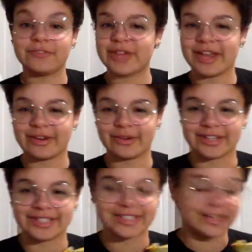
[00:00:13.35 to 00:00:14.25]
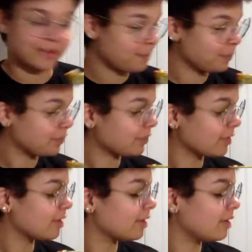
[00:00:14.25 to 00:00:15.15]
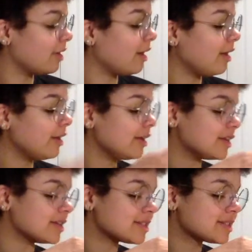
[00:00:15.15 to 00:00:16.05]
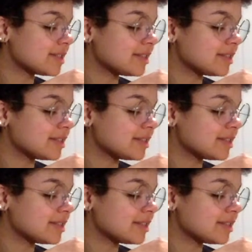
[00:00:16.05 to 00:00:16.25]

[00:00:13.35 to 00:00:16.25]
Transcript: you can't already tell, it is